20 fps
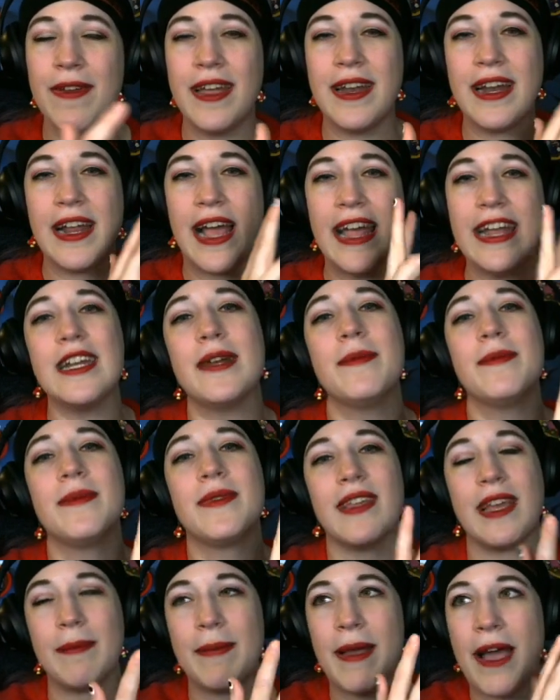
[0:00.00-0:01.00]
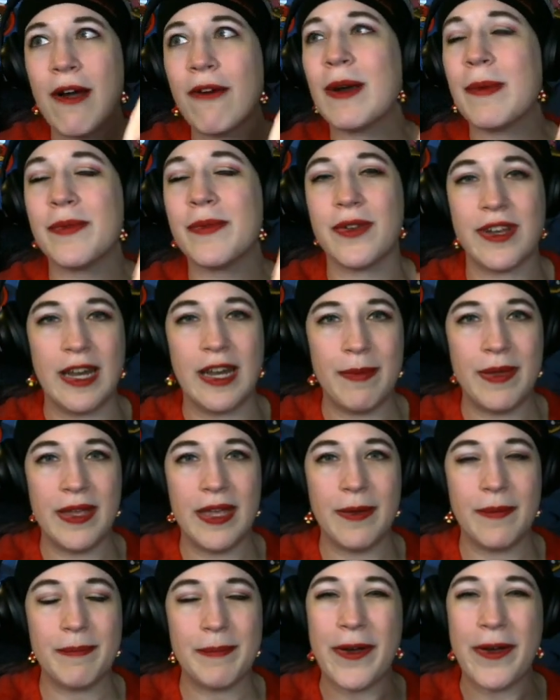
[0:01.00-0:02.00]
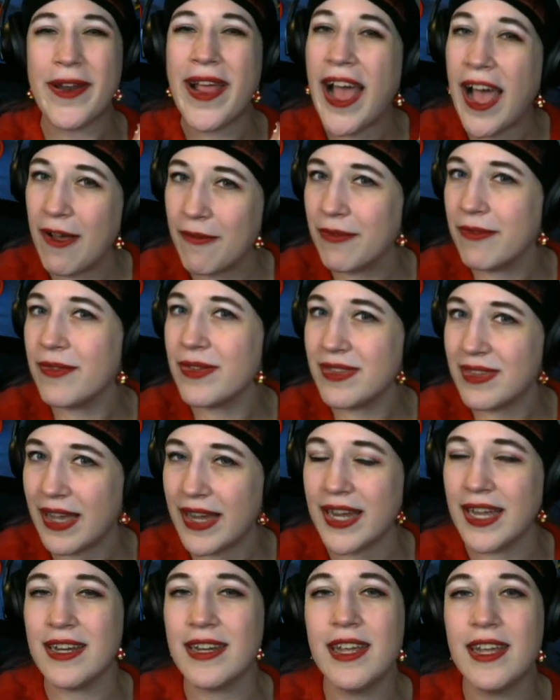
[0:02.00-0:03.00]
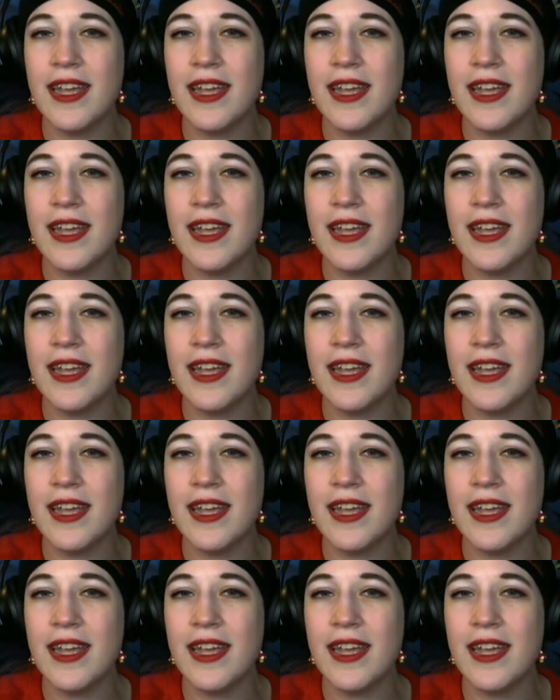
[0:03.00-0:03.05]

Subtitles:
and items like power-ups are going to be about half of a second.